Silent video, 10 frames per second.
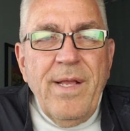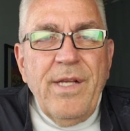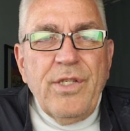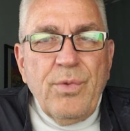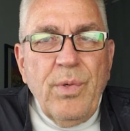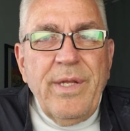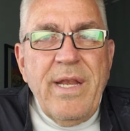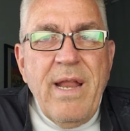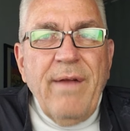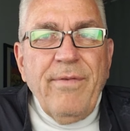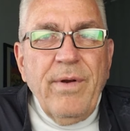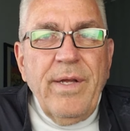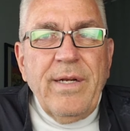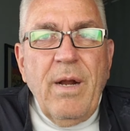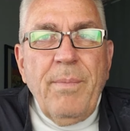is really never
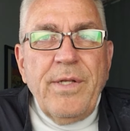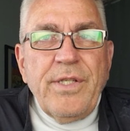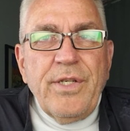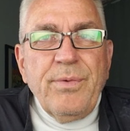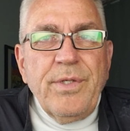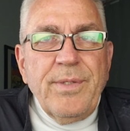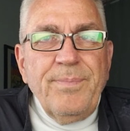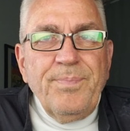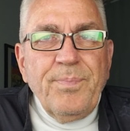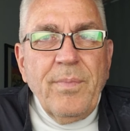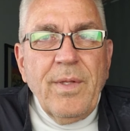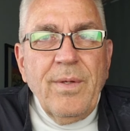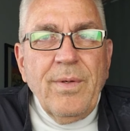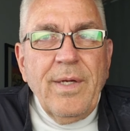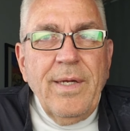in our best interest,
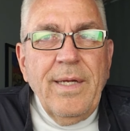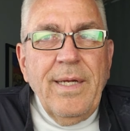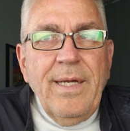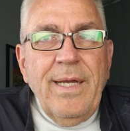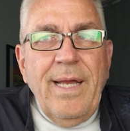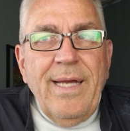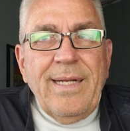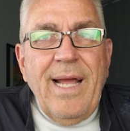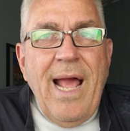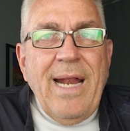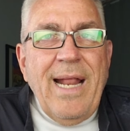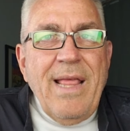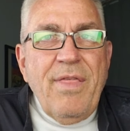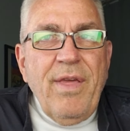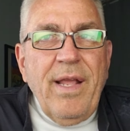okay? And
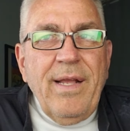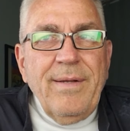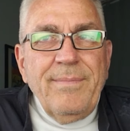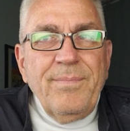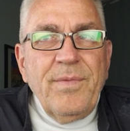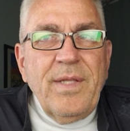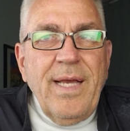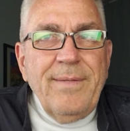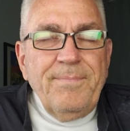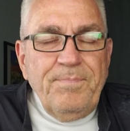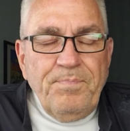I think that